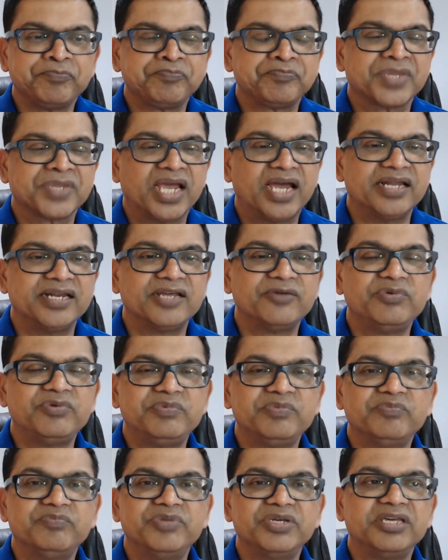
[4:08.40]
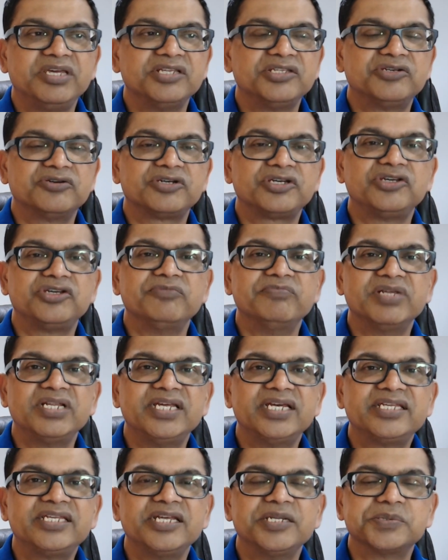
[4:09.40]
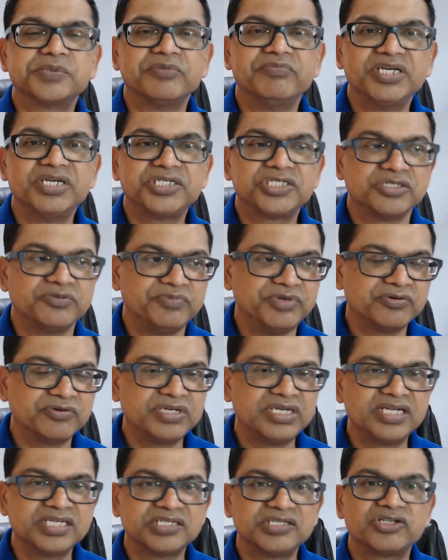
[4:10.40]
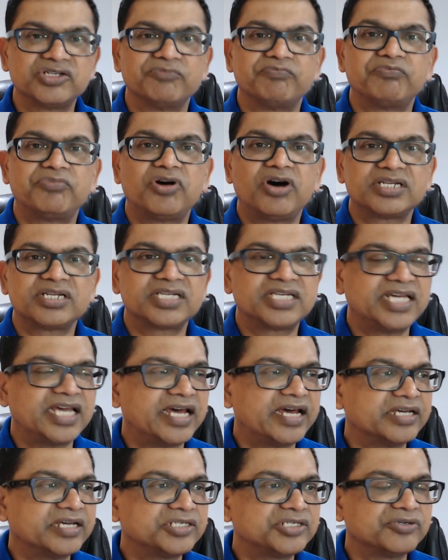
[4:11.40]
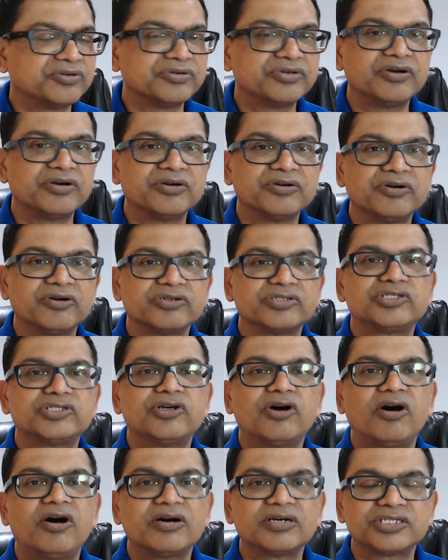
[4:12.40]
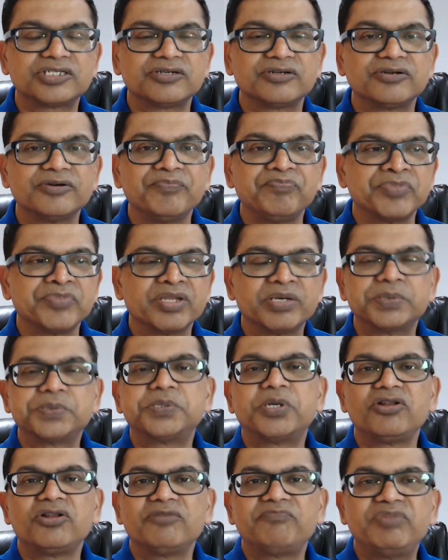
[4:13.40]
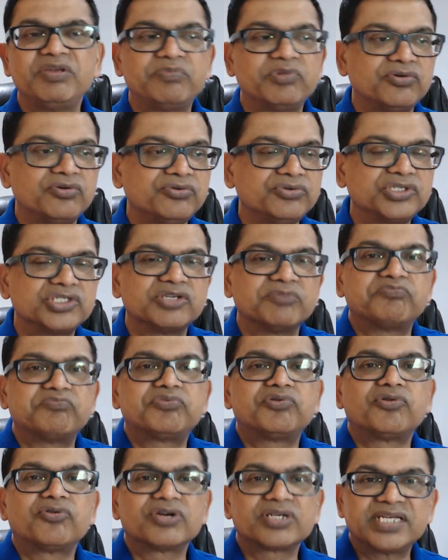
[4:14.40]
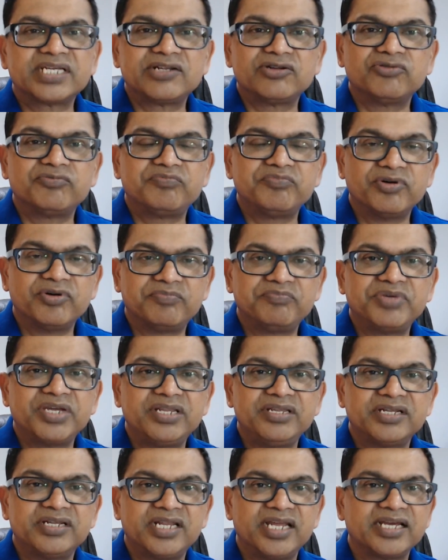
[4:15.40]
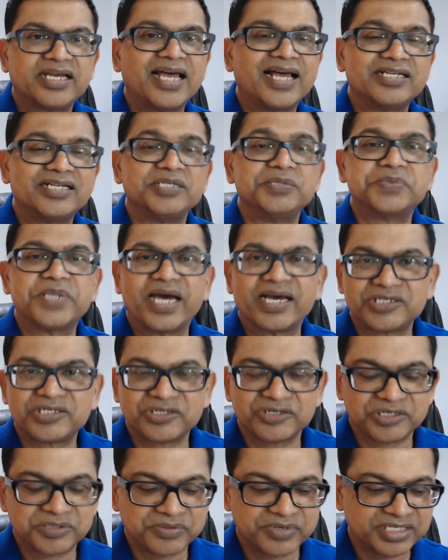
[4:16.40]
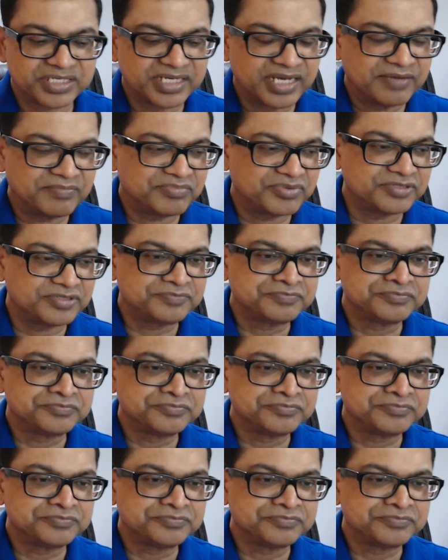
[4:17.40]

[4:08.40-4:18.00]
and then we begin to accumulate information. We only listen to podcasts or talks, or follow people who support that opinion, like anti-vaxxers, for example.